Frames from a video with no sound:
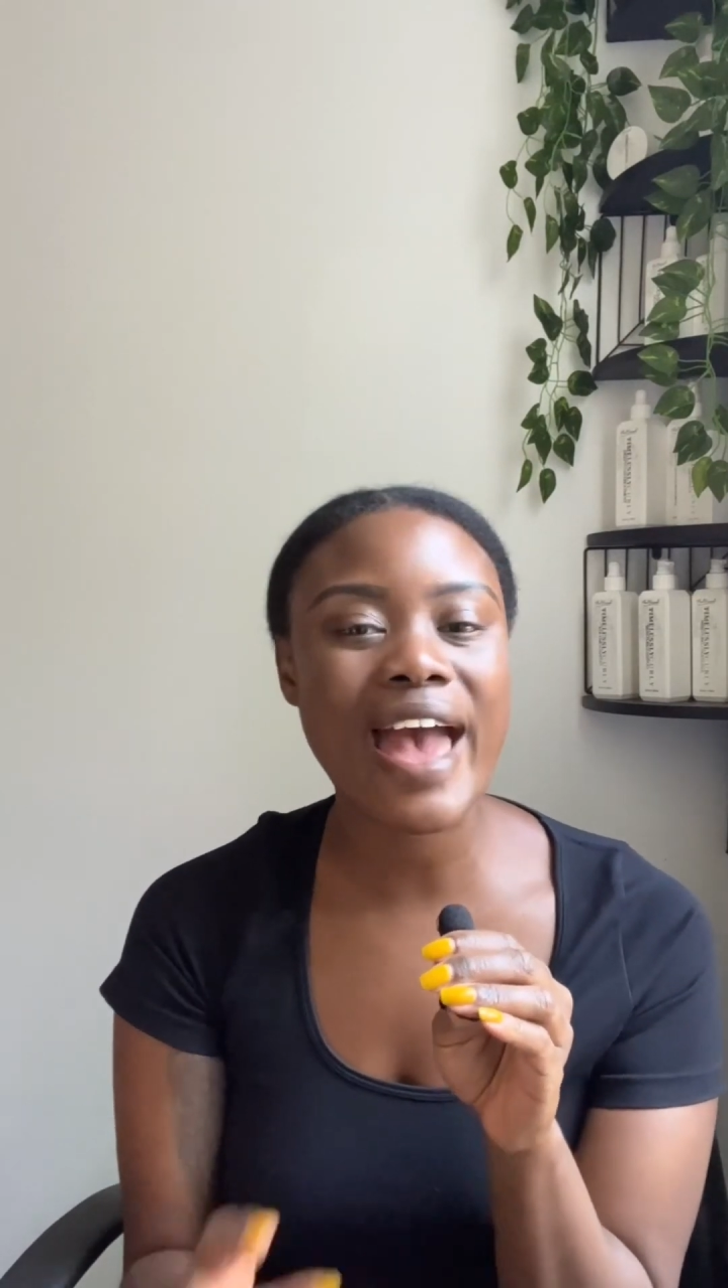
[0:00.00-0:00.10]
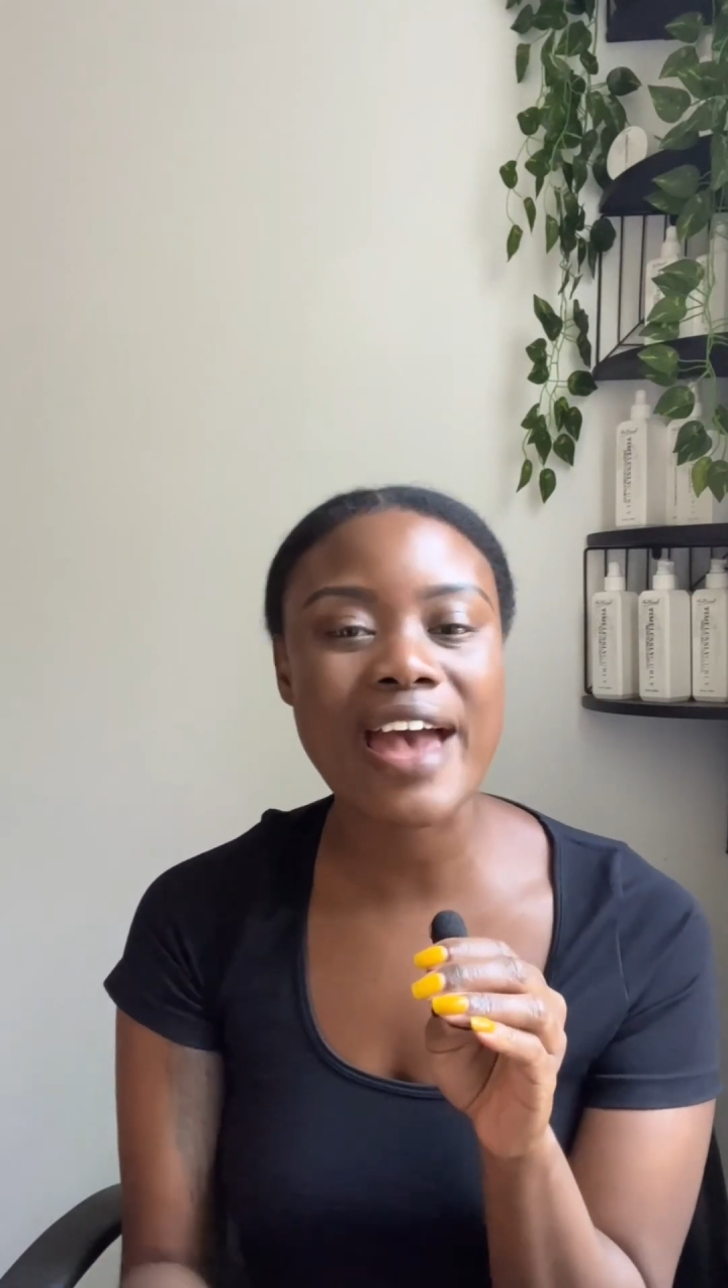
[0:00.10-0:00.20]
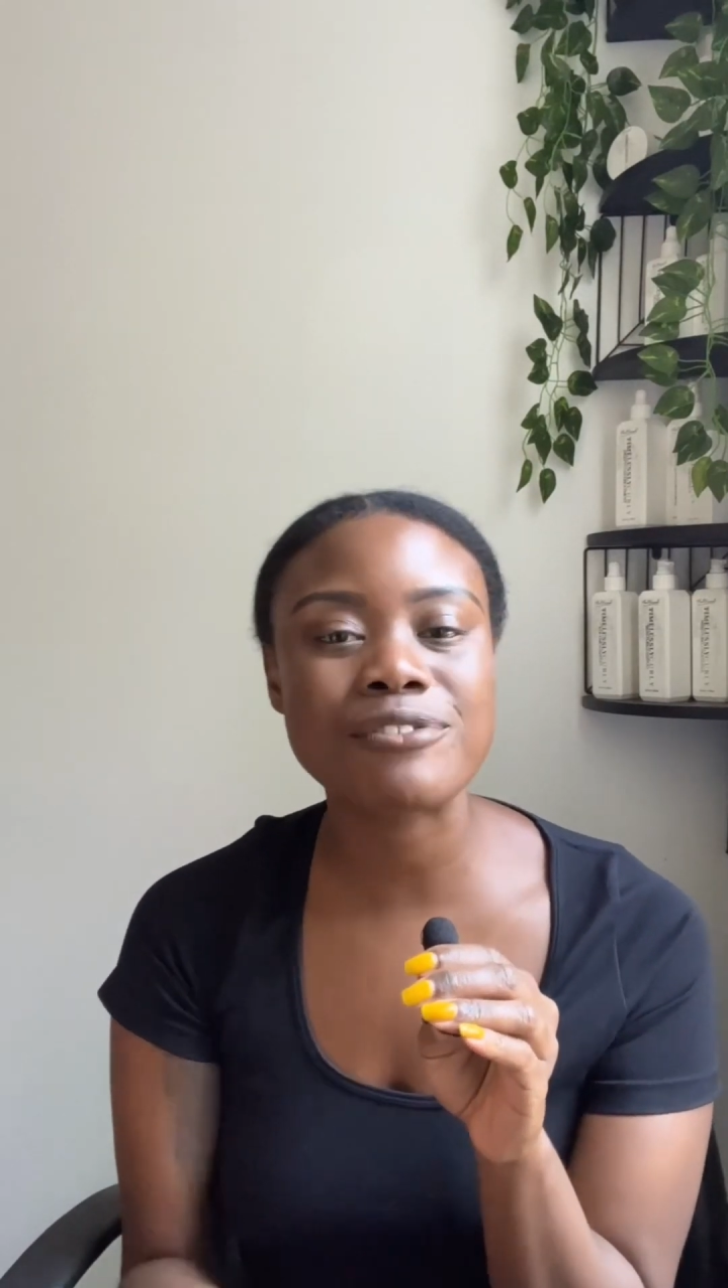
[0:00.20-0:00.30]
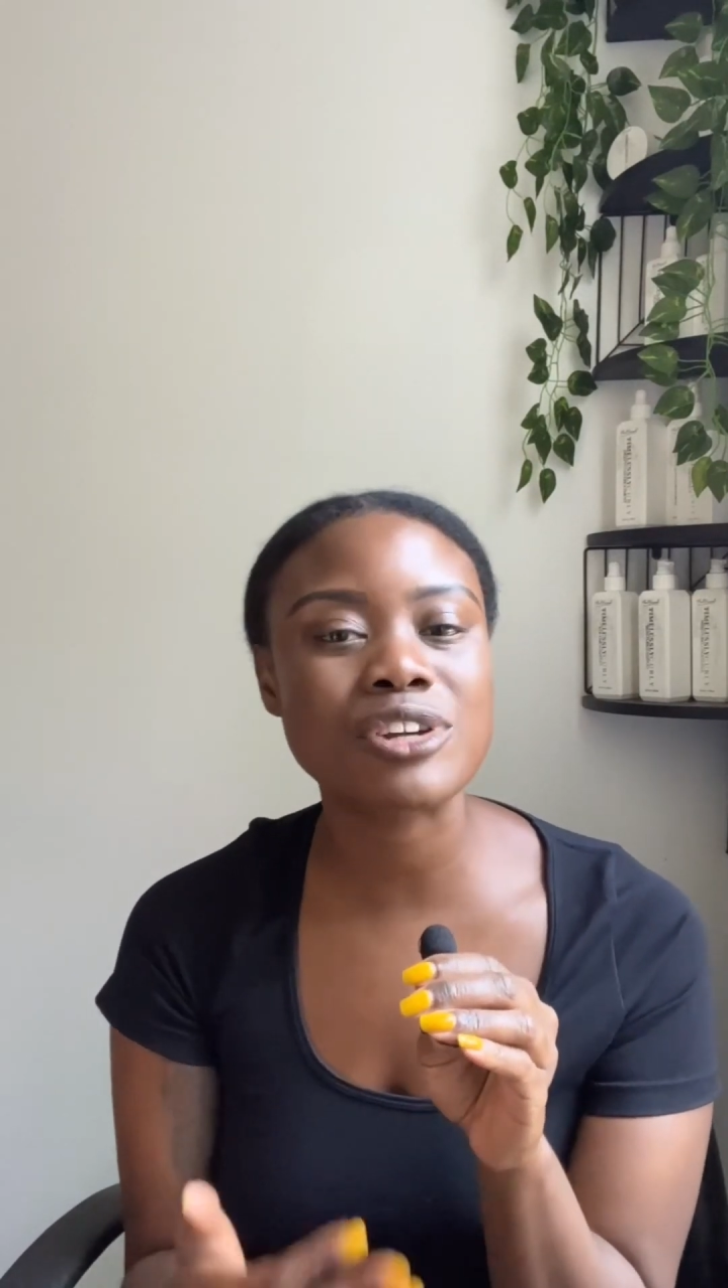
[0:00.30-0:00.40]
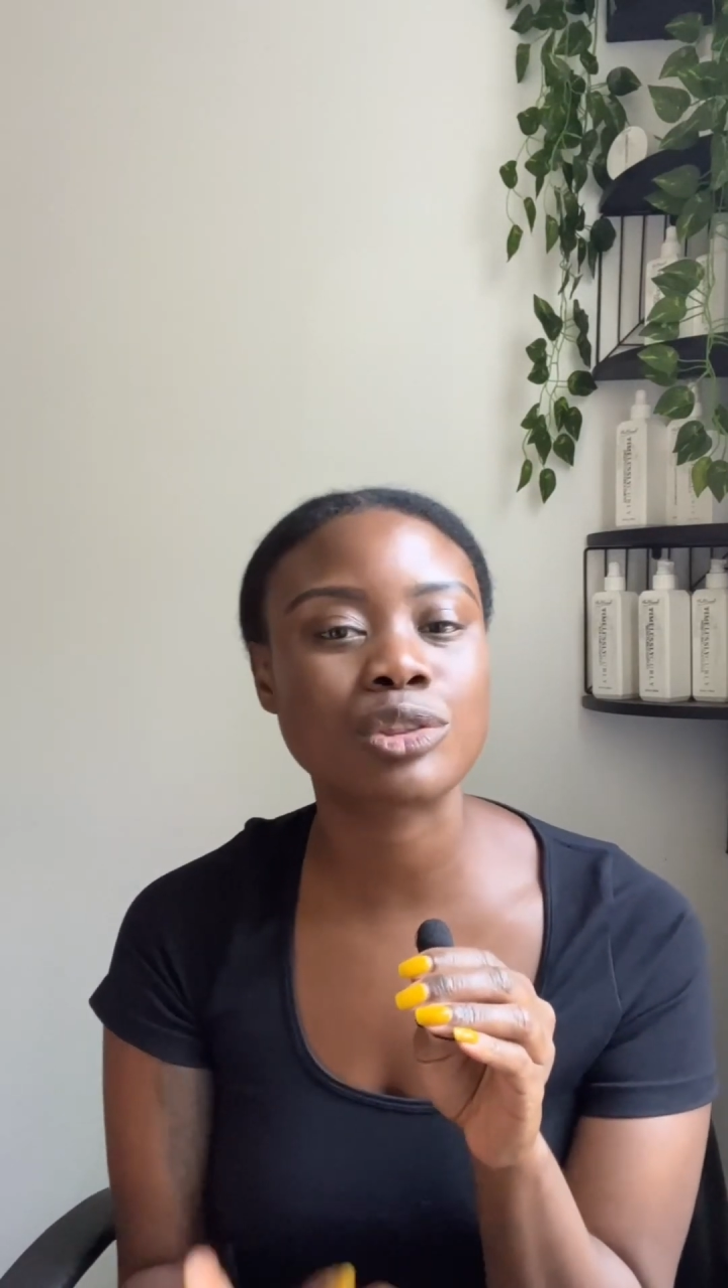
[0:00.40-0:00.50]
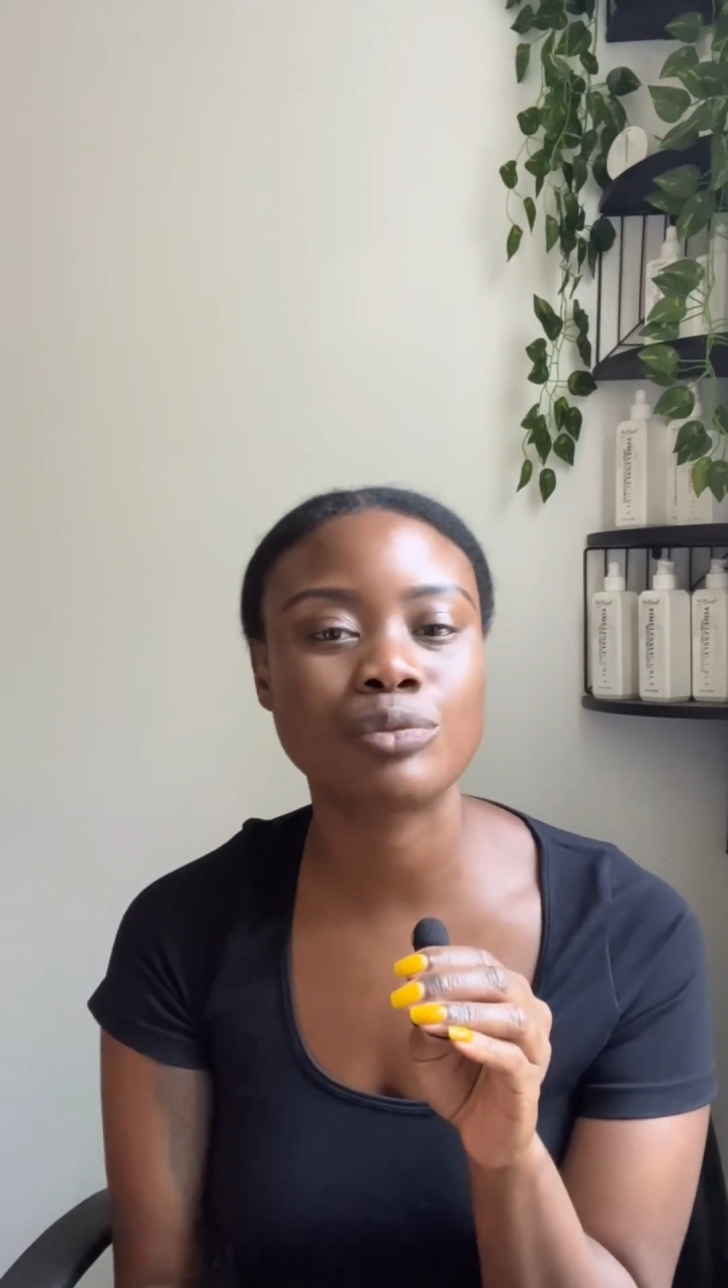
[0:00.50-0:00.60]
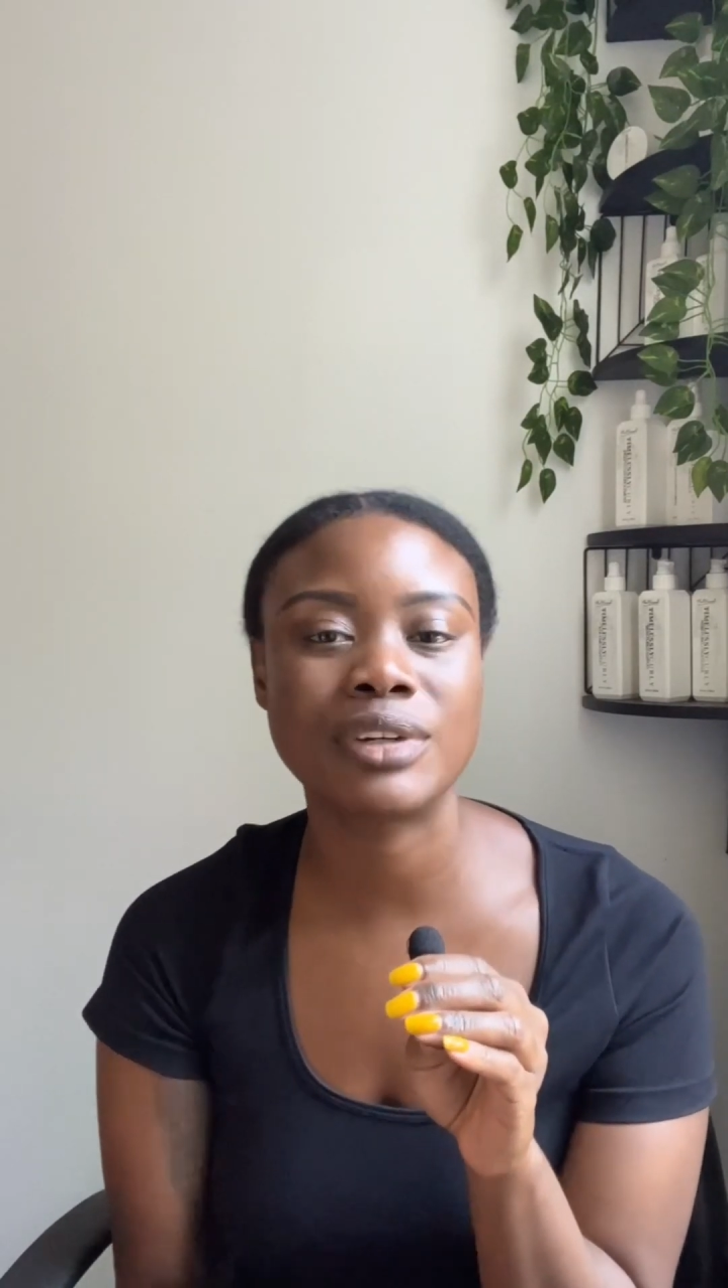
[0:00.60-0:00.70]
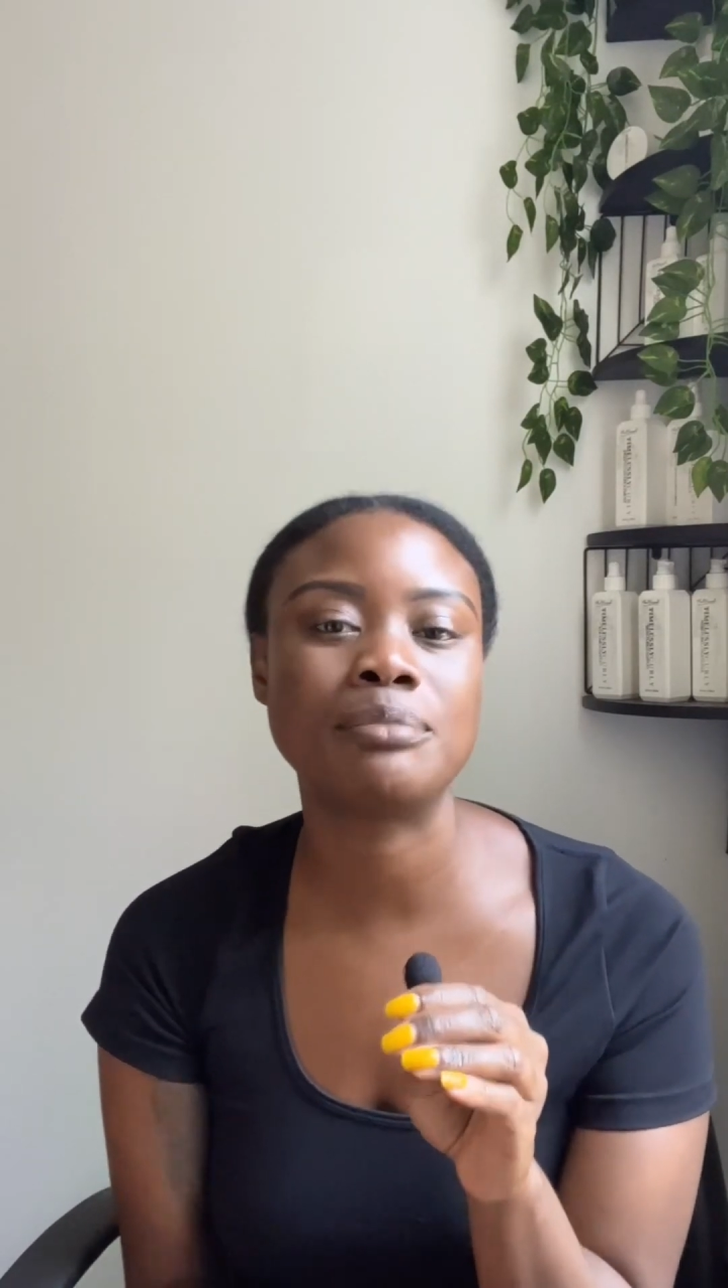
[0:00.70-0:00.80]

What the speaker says: every 3